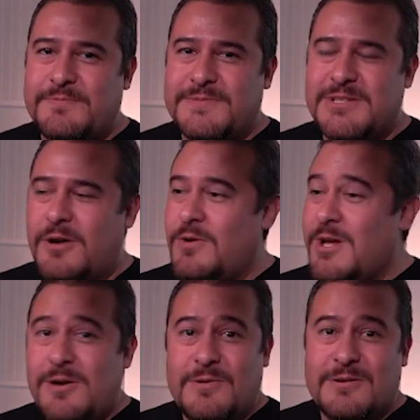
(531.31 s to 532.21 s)
So
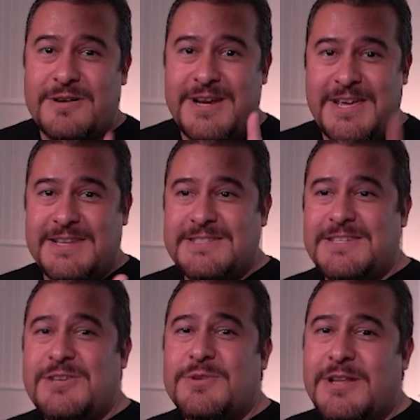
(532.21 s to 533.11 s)
we'll go right ahead and
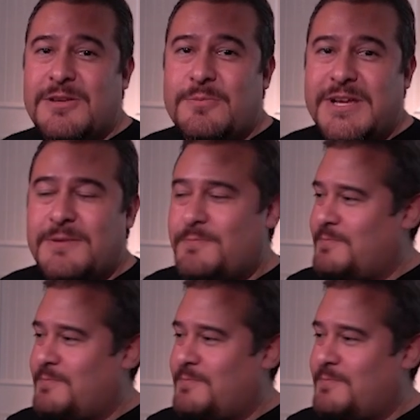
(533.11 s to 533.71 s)
see you in a little bit.